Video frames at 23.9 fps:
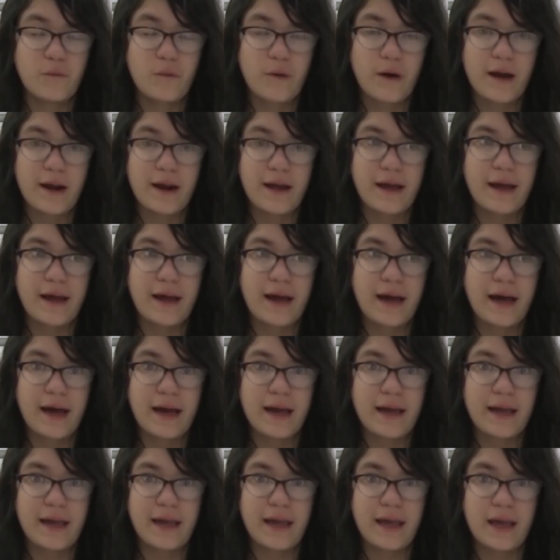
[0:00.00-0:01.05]
What
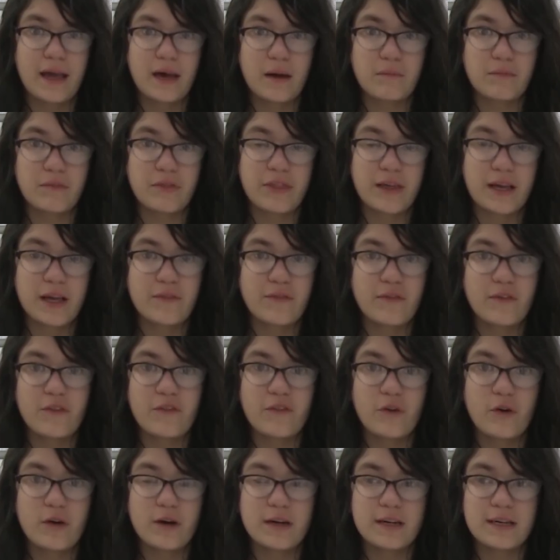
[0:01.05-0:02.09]
I am
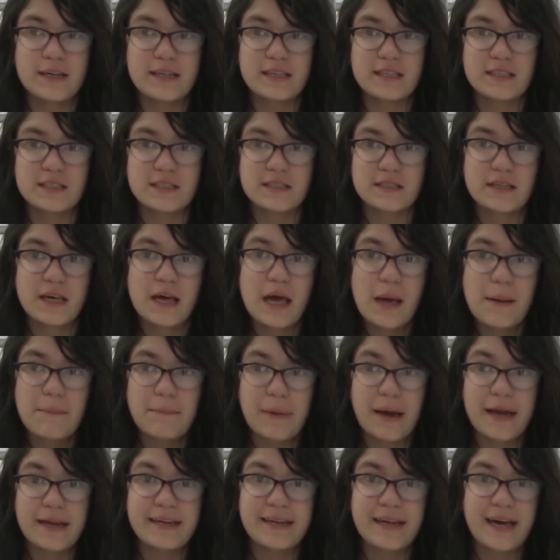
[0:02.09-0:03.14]
thankful for is
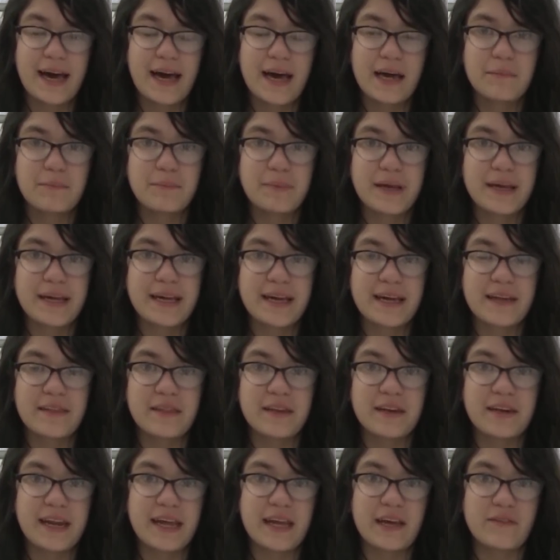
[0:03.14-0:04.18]
my dad being
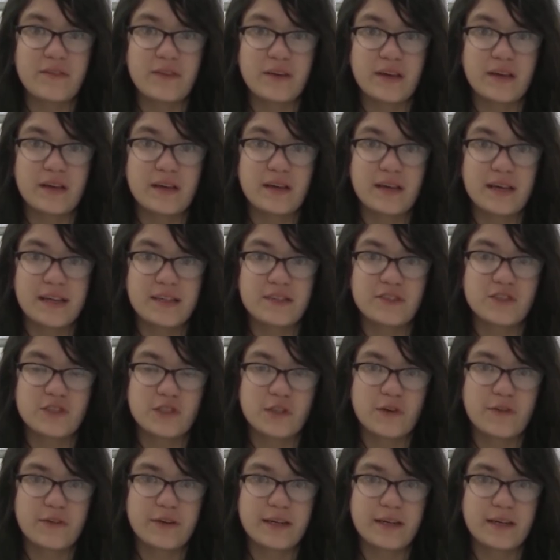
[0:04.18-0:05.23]
in the Navy and
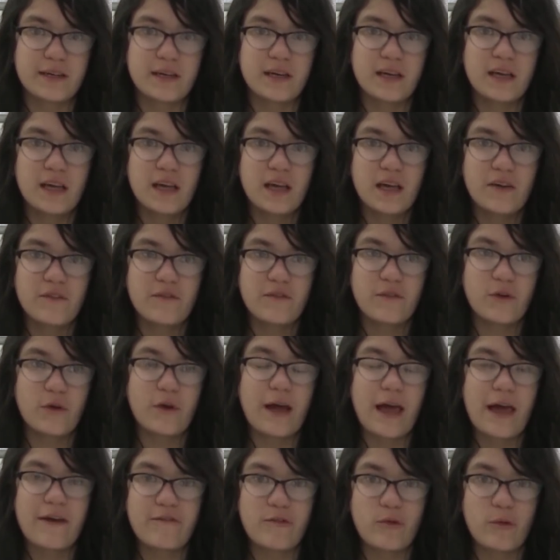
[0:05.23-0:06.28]
serving
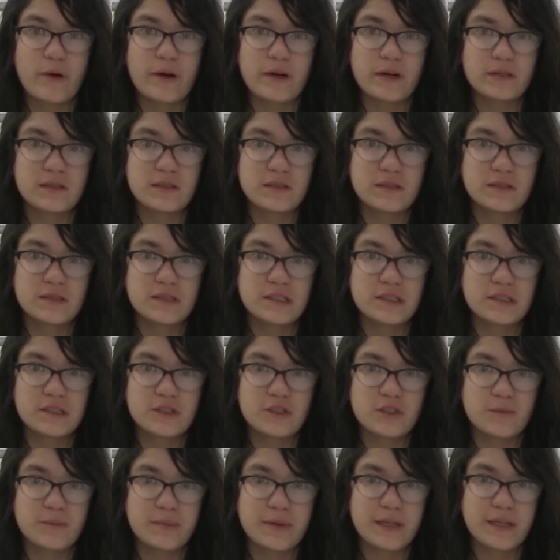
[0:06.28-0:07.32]
for everyone
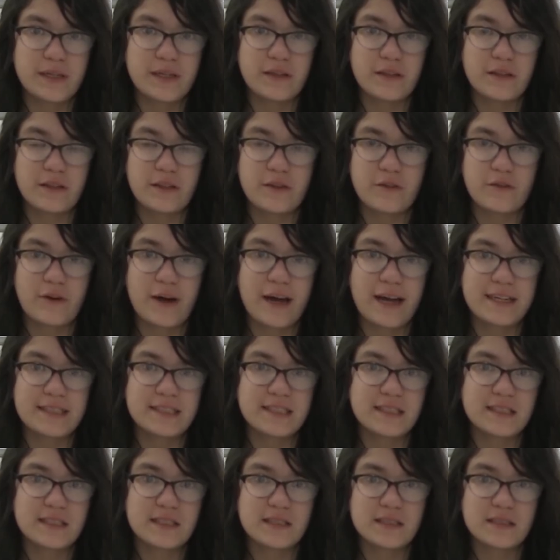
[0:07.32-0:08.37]
to be the
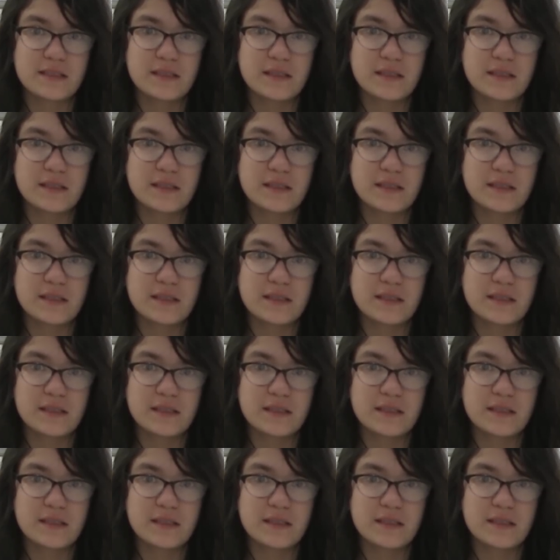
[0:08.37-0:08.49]
rights